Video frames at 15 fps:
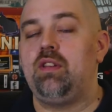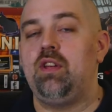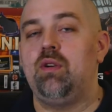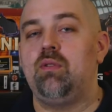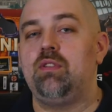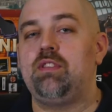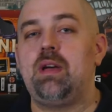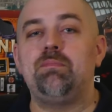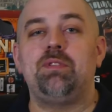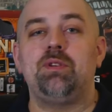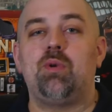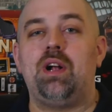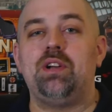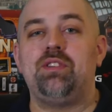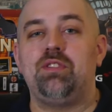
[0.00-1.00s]
you know, attempt to
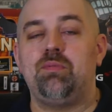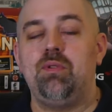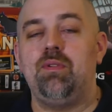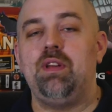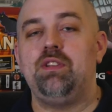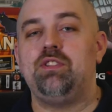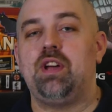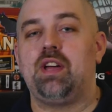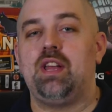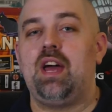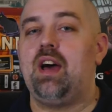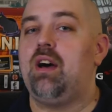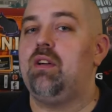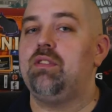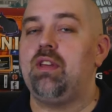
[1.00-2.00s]
watch this movie and check it
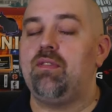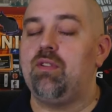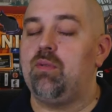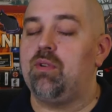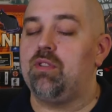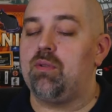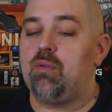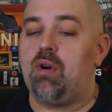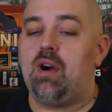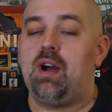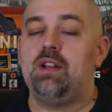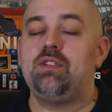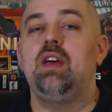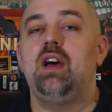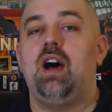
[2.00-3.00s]
out, definitely worth a watch.